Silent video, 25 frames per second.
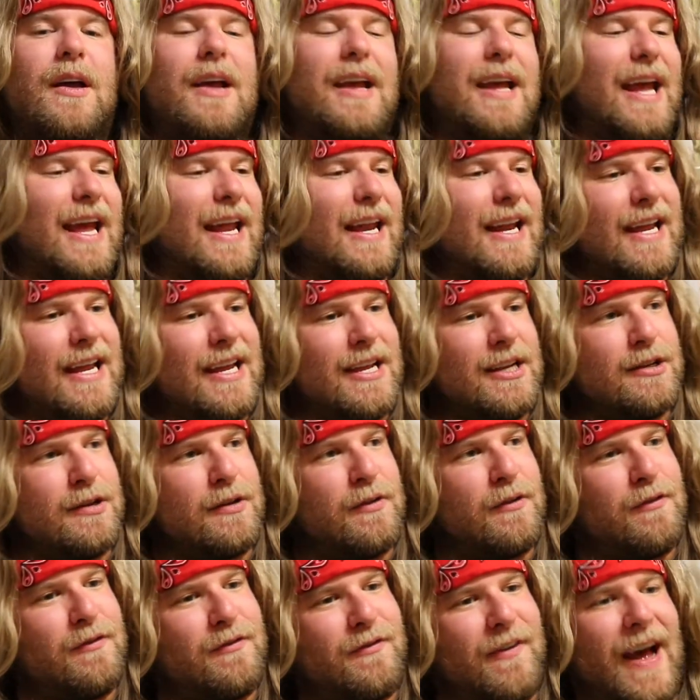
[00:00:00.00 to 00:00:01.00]
and he's
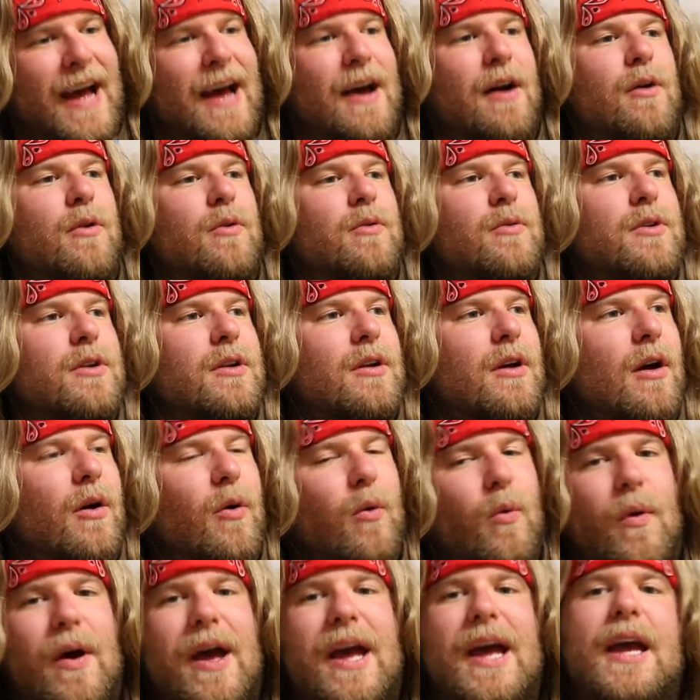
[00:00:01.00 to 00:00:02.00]
found
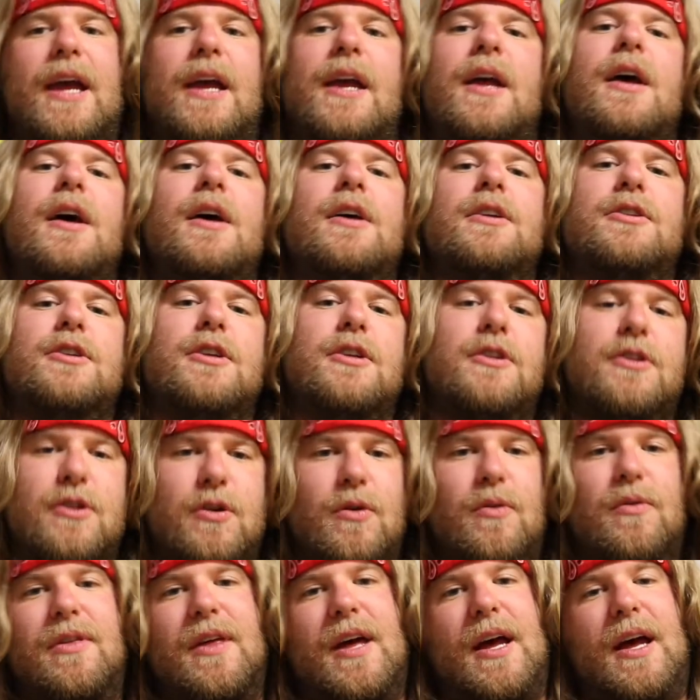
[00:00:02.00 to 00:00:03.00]
a way to
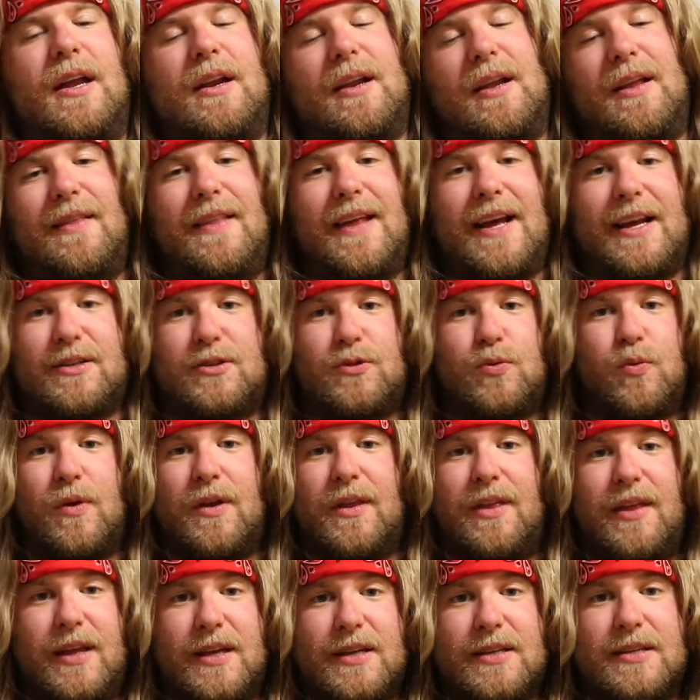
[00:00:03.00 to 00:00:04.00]
do that, and that's
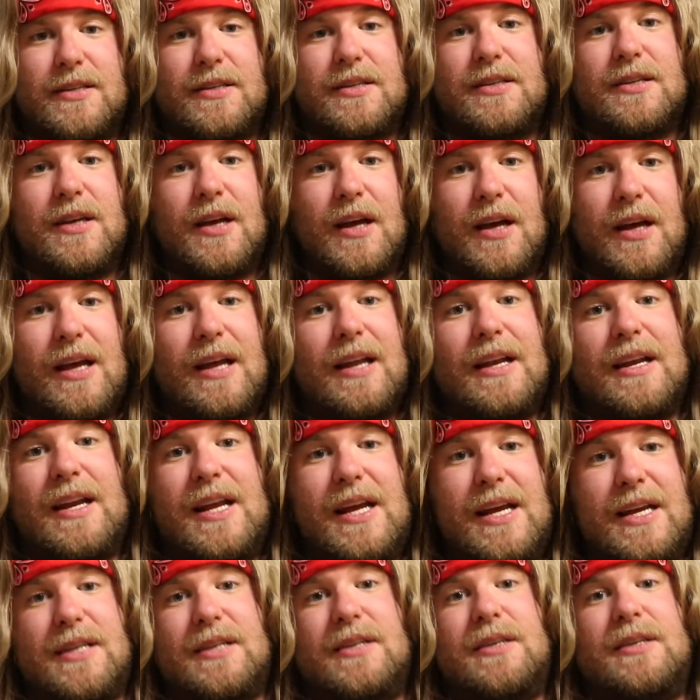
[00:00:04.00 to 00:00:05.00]
with his
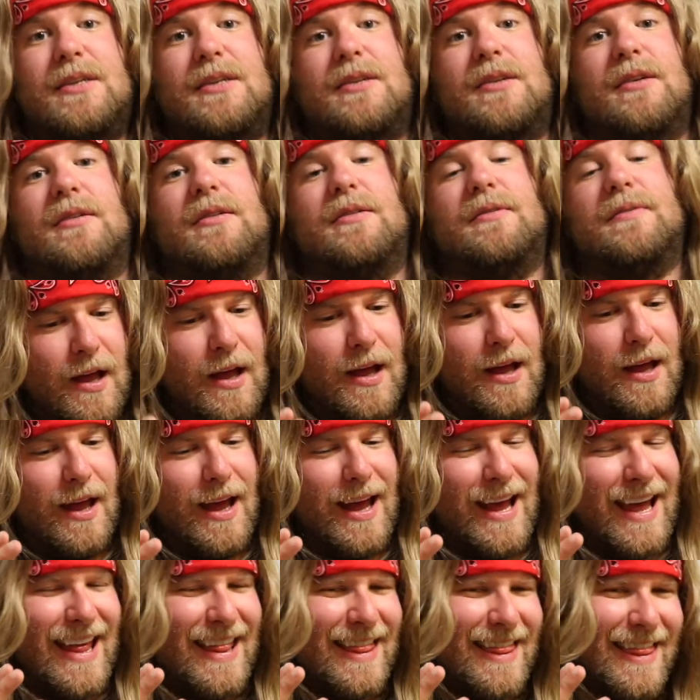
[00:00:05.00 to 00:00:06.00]
niece.
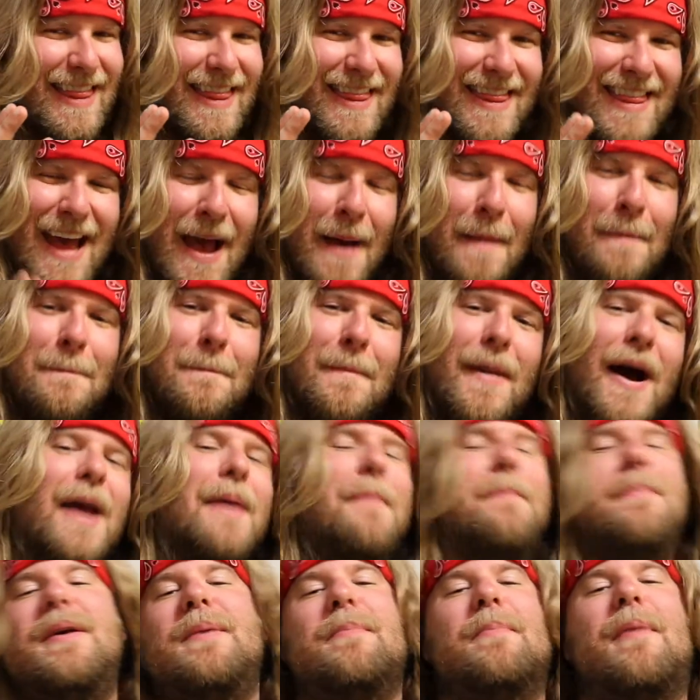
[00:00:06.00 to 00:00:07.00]
And that
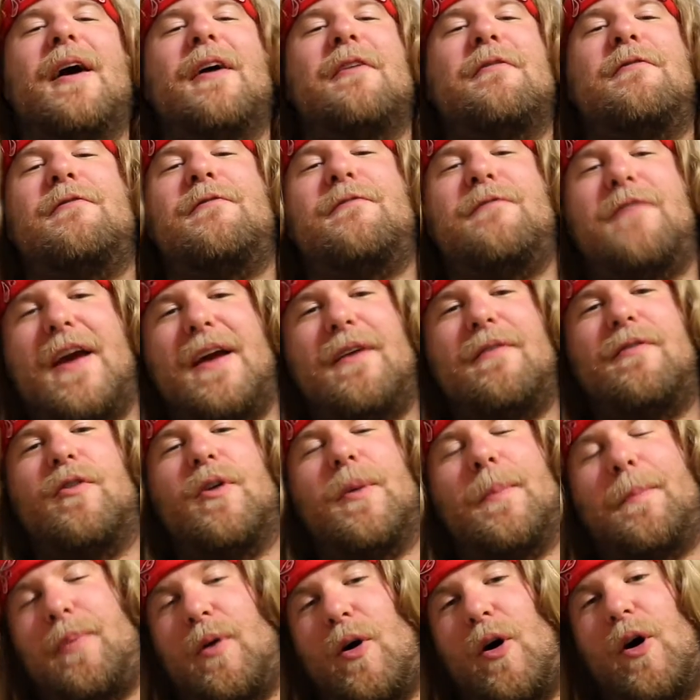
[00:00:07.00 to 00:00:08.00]
might be my
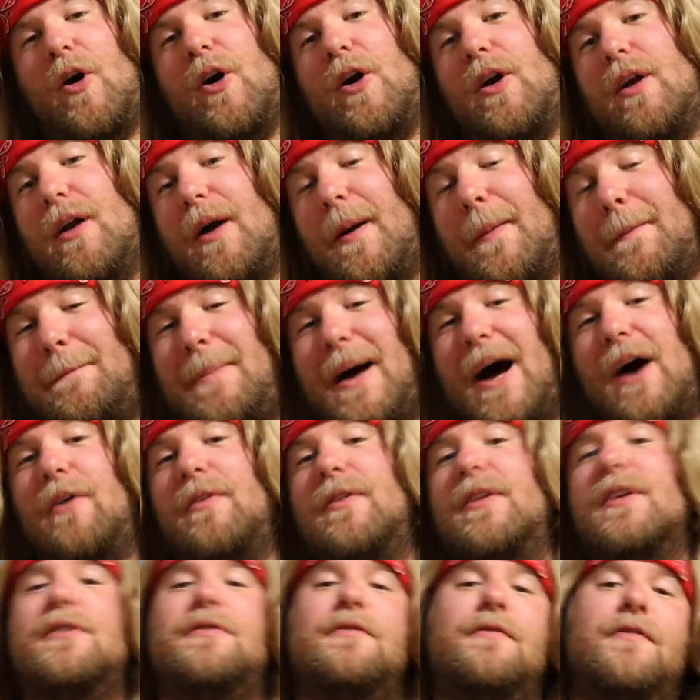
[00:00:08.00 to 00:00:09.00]
favorite part about
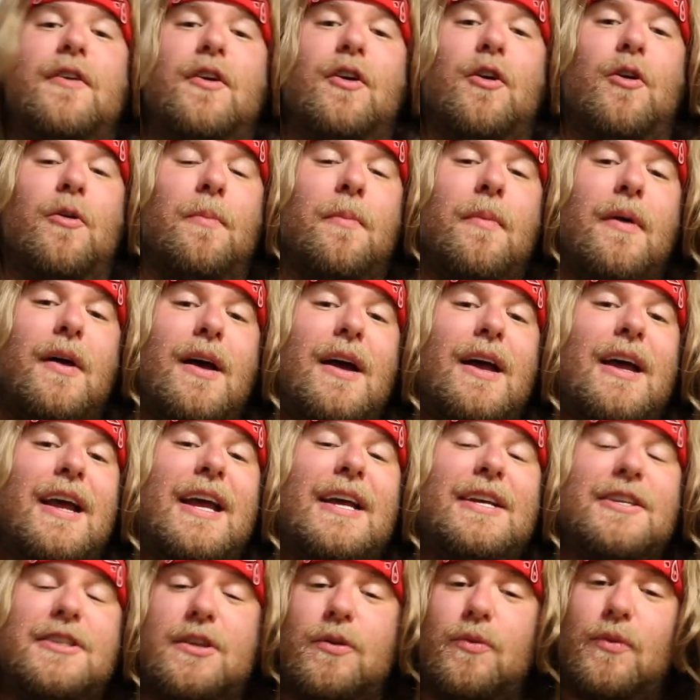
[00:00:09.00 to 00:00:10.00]
this film,
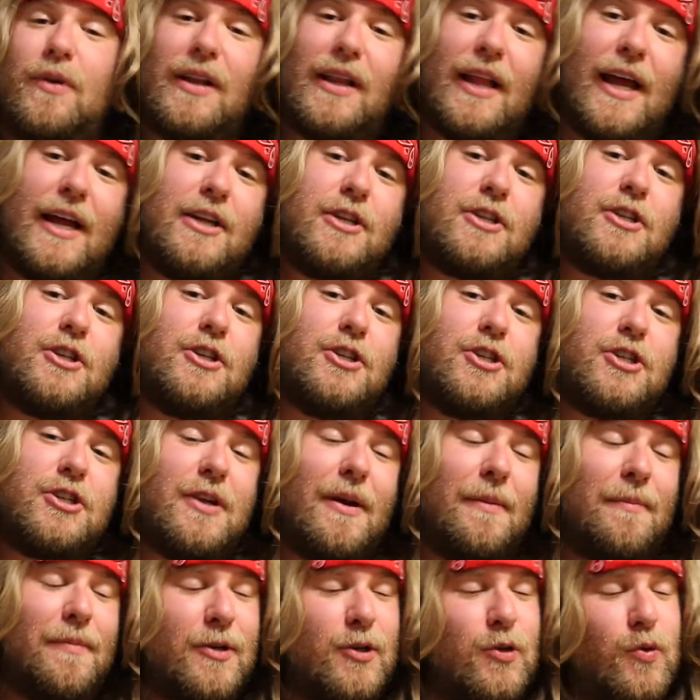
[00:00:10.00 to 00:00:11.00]
is the
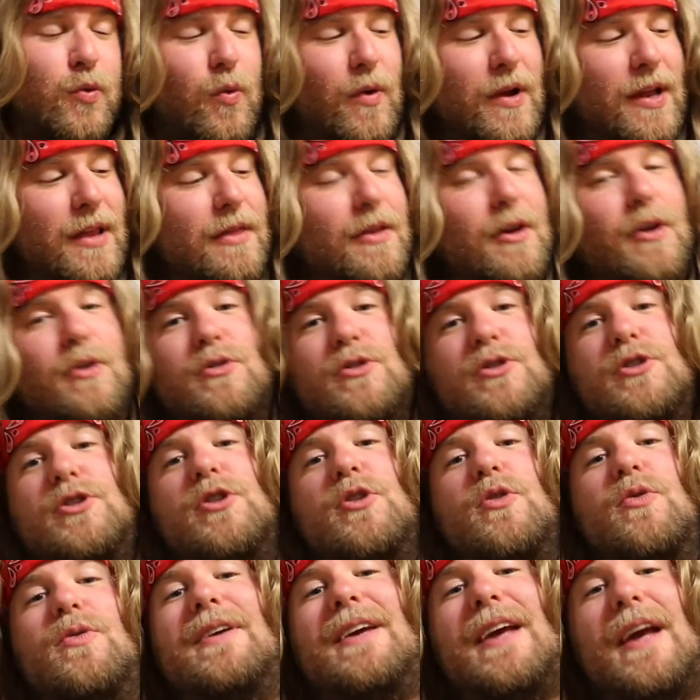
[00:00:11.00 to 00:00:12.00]
relationship between those
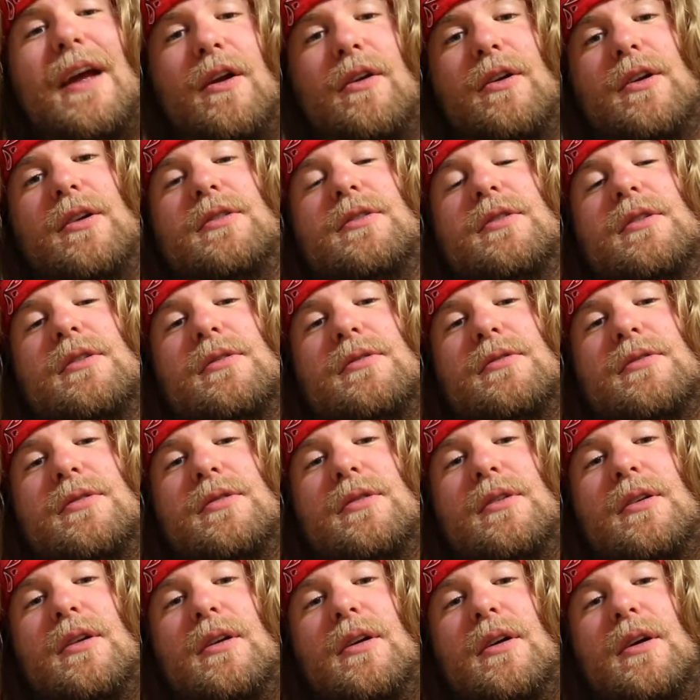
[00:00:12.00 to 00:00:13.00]
two characters,